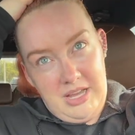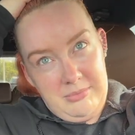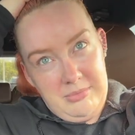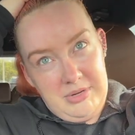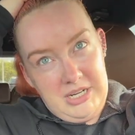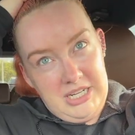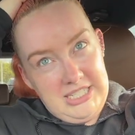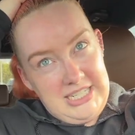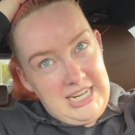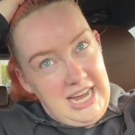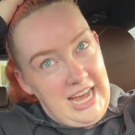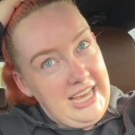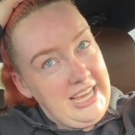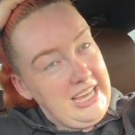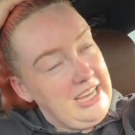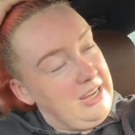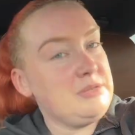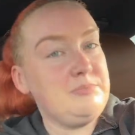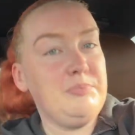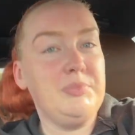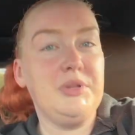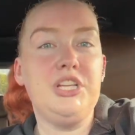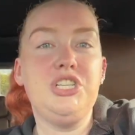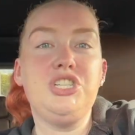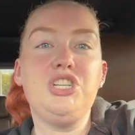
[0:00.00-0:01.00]
dye it.
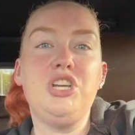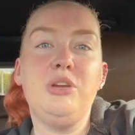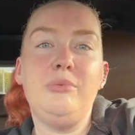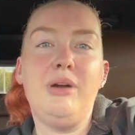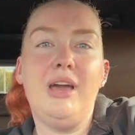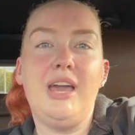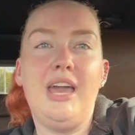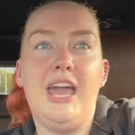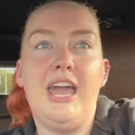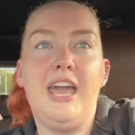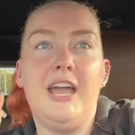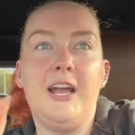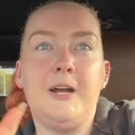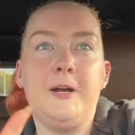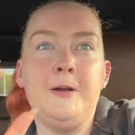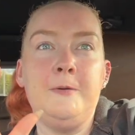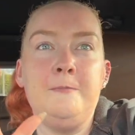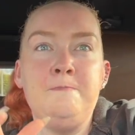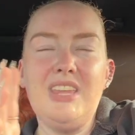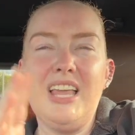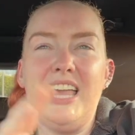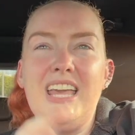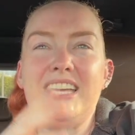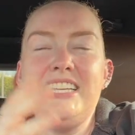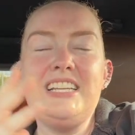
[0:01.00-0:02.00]
Because bleaching my hair,
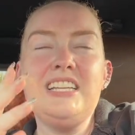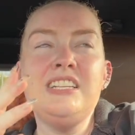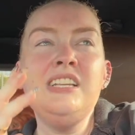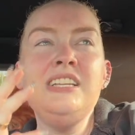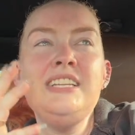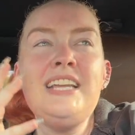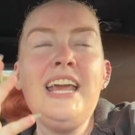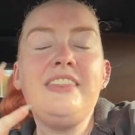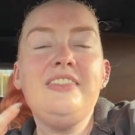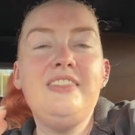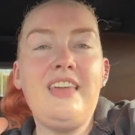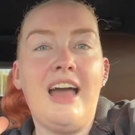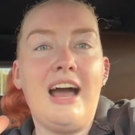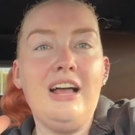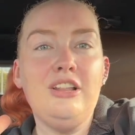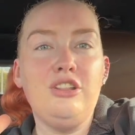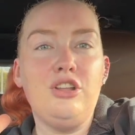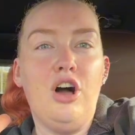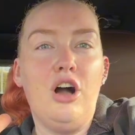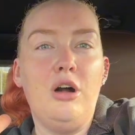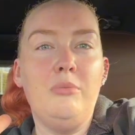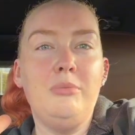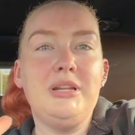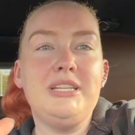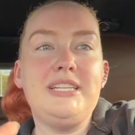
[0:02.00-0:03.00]
it doesn't take that
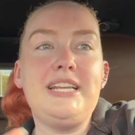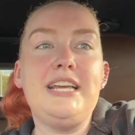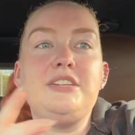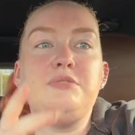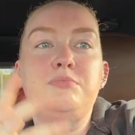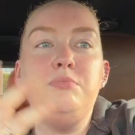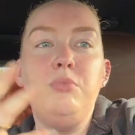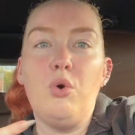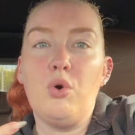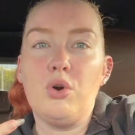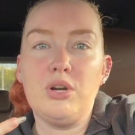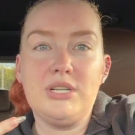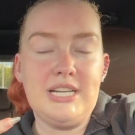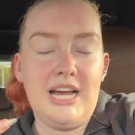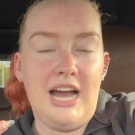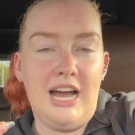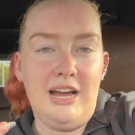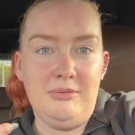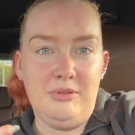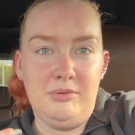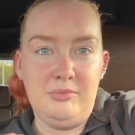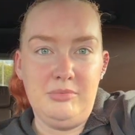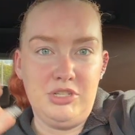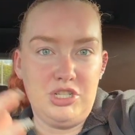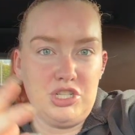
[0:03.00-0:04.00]
long, but it takes more time
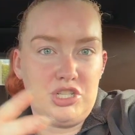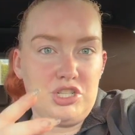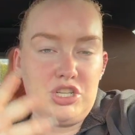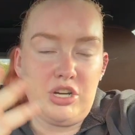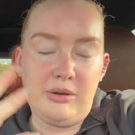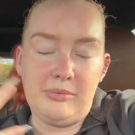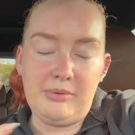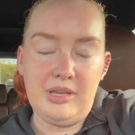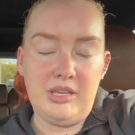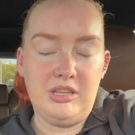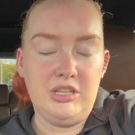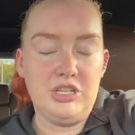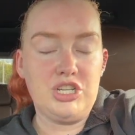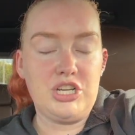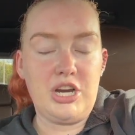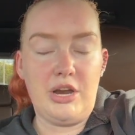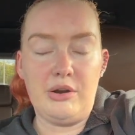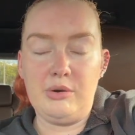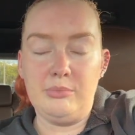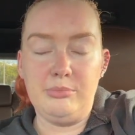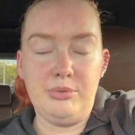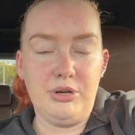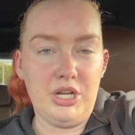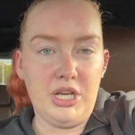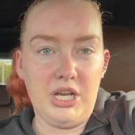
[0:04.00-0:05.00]
than me just jumping in the shower
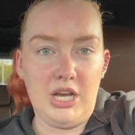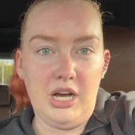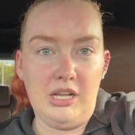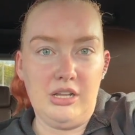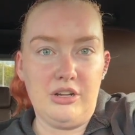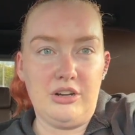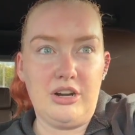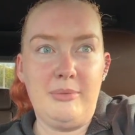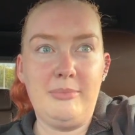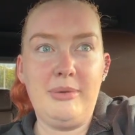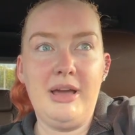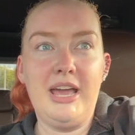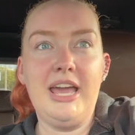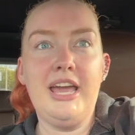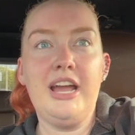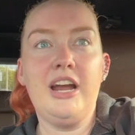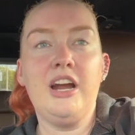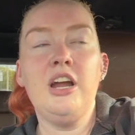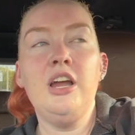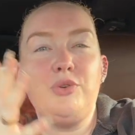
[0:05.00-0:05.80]
and putting color on my hair.